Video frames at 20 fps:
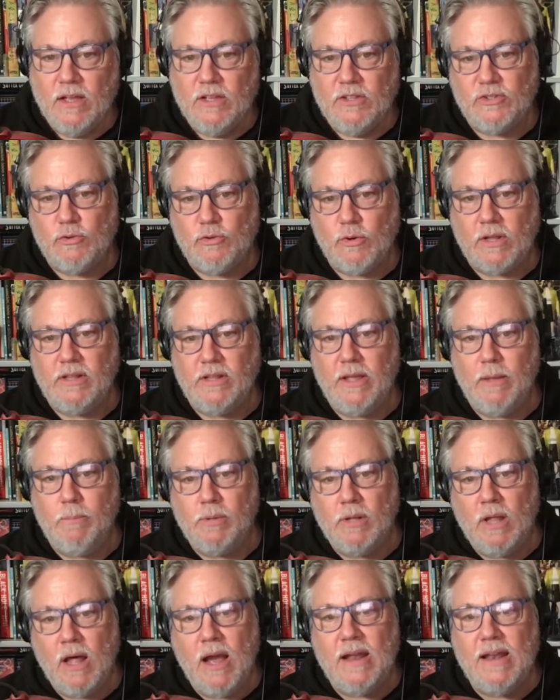Strictly
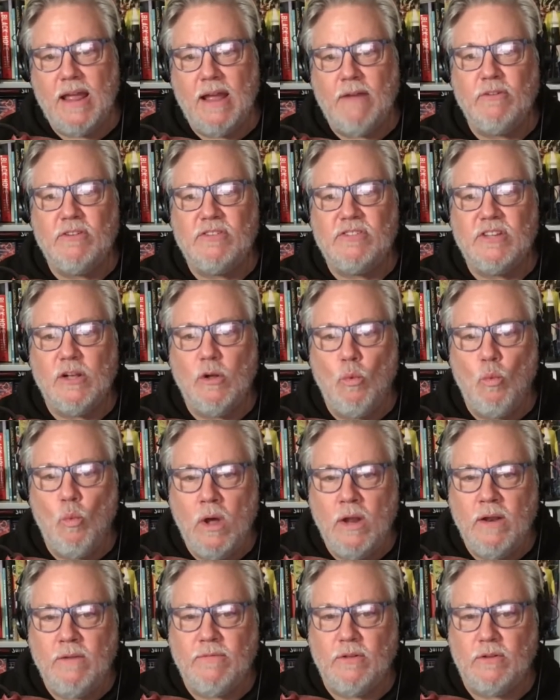applied, every single
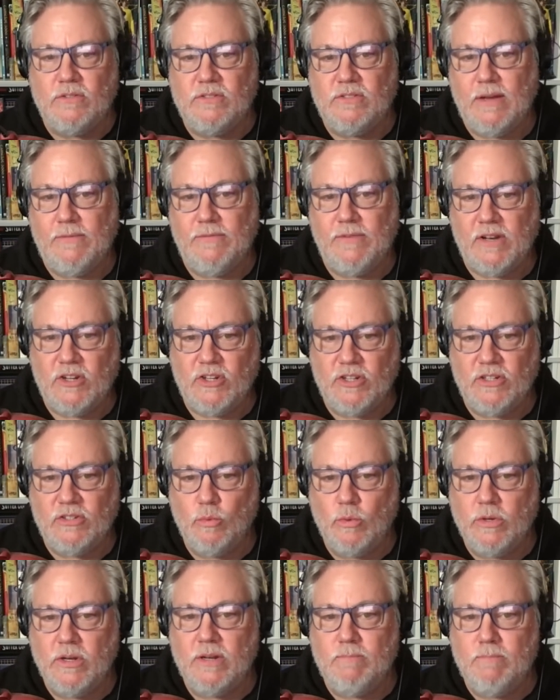one of those
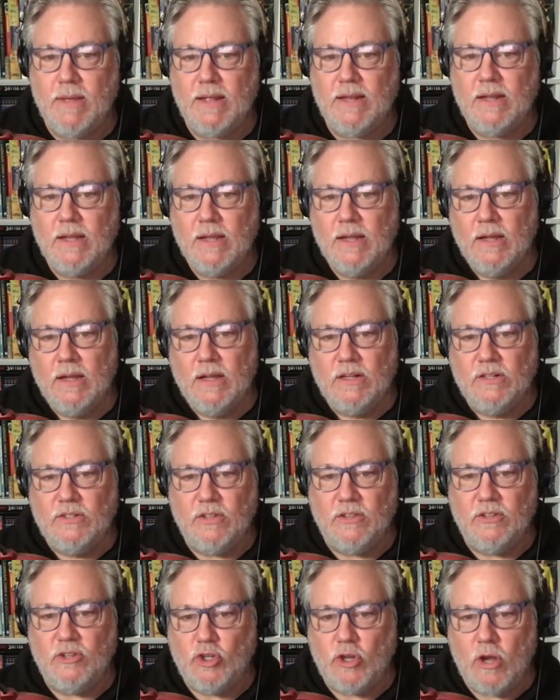definitions would admit
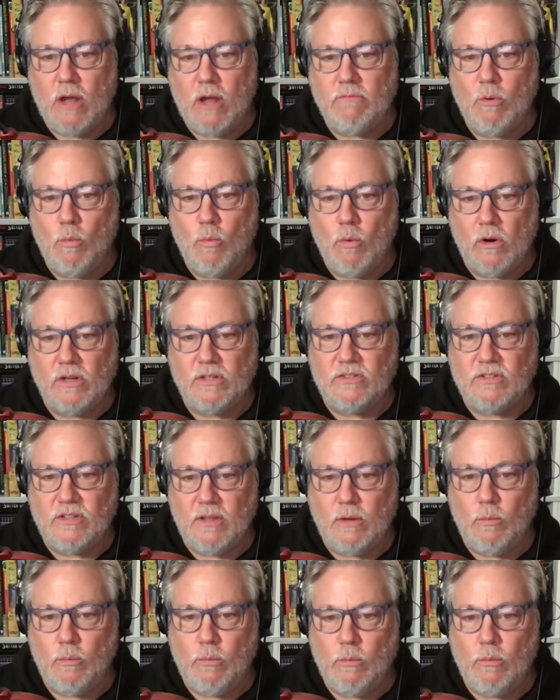to the genre works
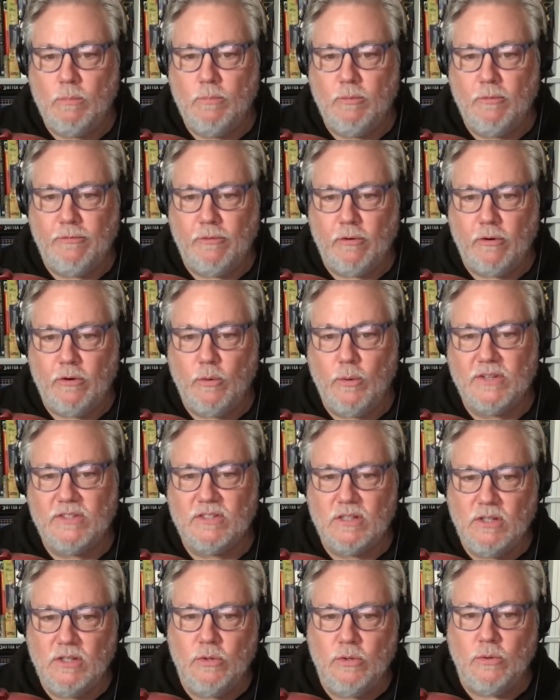that we would prefer to
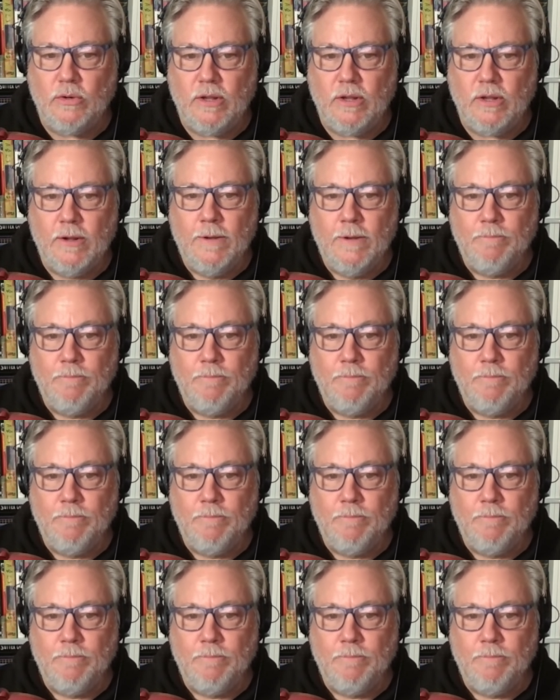exclude,